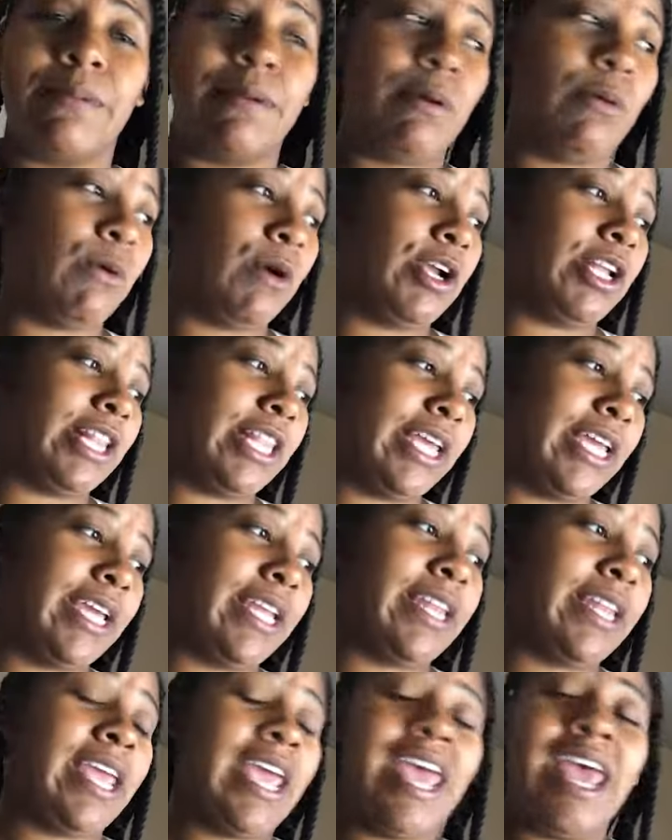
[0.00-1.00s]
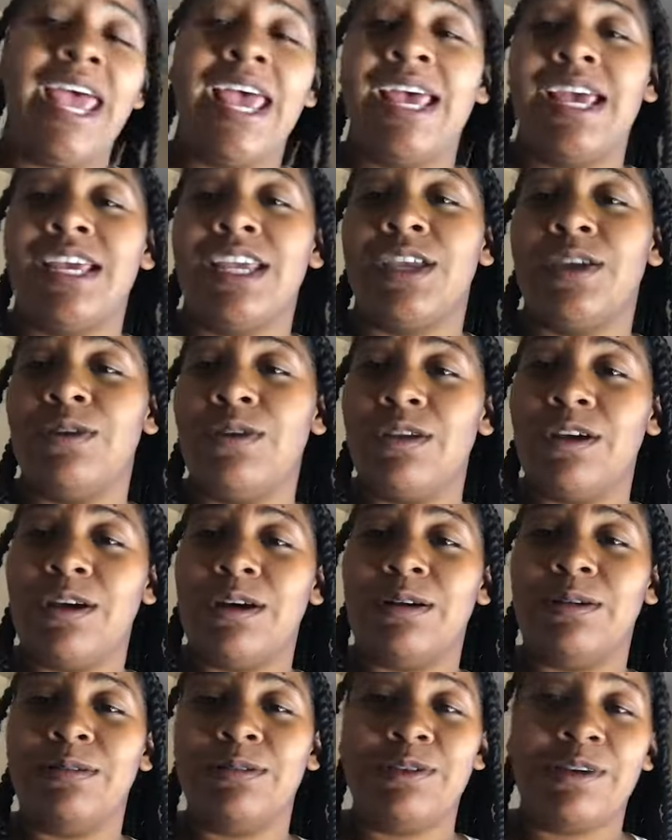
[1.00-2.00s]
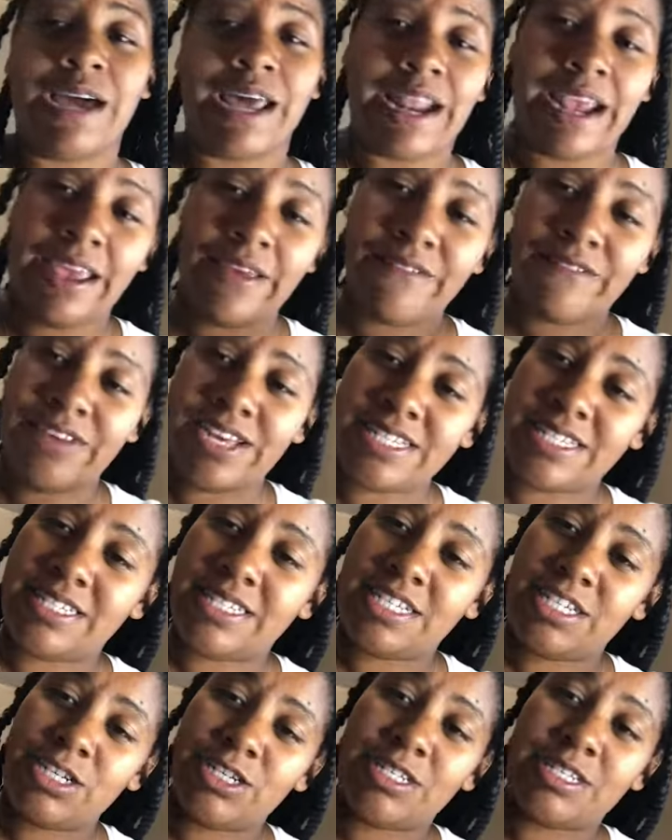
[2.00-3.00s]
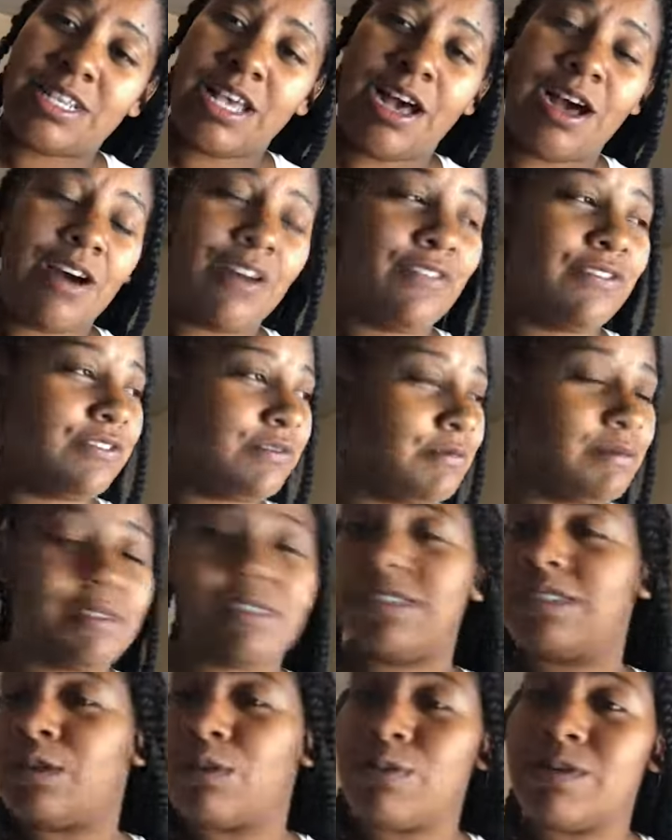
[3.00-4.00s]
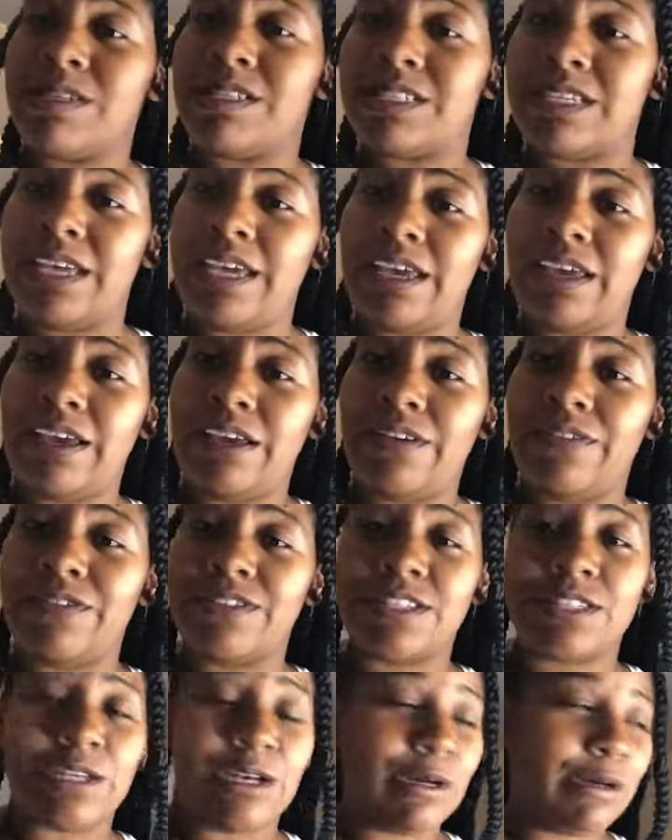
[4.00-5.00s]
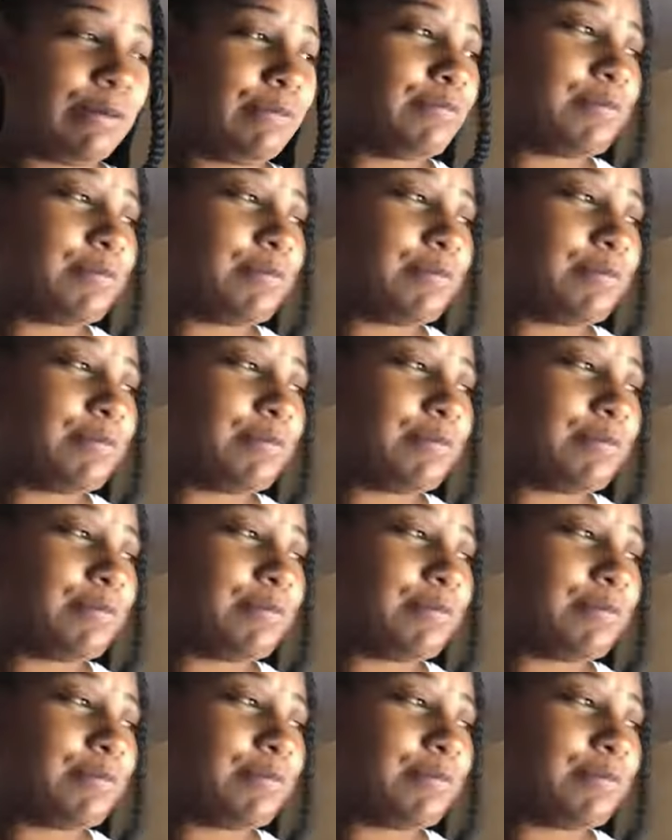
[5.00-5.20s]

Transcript: be worth it. You know, you got to invest in yourself to receive. So,